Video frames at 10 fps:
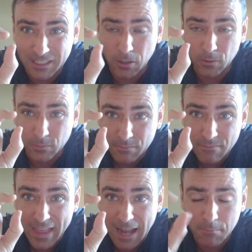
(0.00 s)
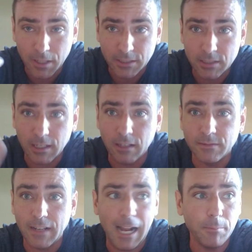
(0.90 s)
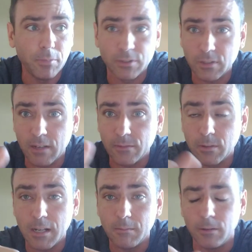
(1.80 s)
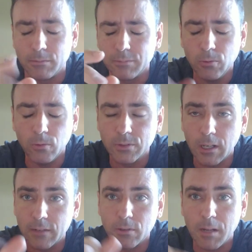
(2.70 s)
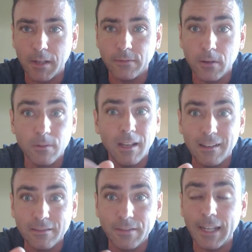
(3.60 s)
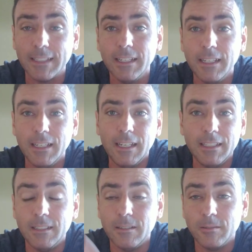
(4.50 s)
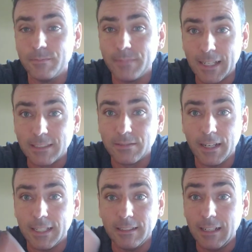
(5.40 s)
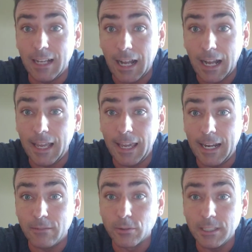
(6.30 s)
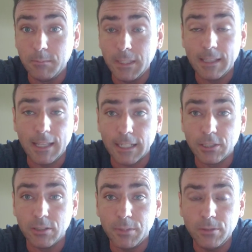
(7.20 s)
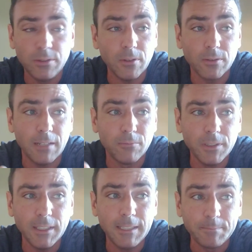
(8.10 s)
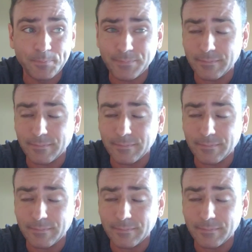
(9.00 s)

you know, that much of Apple software on, or Google software on my phone, fine. You know, that's fine. And I've already admitted that I shouldn't be using those. And really,